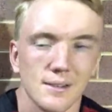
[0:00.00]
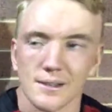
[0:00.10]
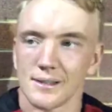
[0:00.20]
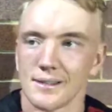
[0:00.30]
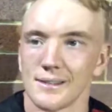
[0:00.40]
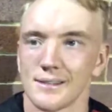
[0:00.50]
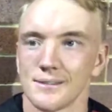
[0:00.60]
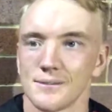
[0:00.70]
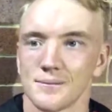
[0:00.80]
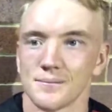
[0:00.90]

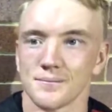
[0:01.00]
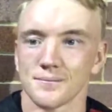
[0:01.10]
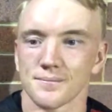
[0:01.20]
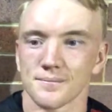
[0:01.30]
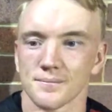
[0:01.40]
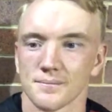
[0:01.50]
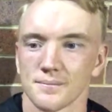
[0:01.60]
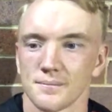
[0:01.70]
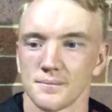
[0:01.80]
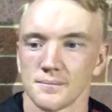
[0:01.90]

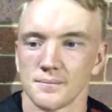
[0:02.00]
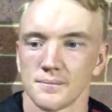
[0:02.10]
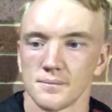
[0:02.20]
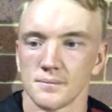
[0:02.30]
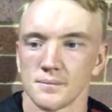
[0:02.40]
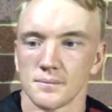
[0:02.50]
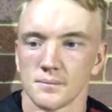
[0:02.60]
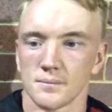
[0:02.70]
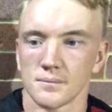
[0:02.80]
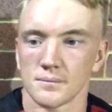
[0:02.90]

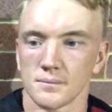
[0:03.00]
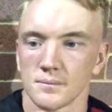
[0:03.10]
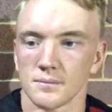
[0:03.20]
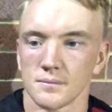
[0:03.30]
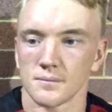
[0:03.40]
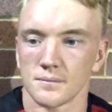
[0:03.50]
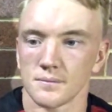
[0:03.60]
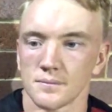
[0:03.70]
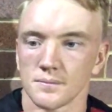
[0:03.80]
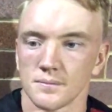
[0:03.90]

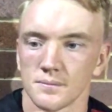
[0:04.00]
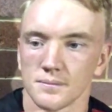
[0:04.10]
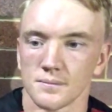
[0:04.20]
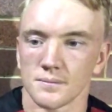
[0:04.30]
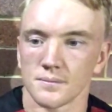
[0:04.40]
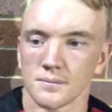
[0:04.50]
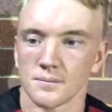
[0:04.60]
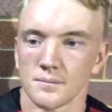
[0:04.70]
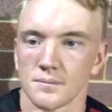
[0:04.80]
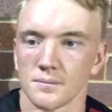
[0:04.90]

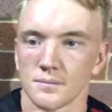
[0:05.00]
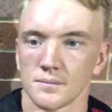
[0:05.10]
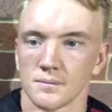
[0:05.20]
The person shown says nothing.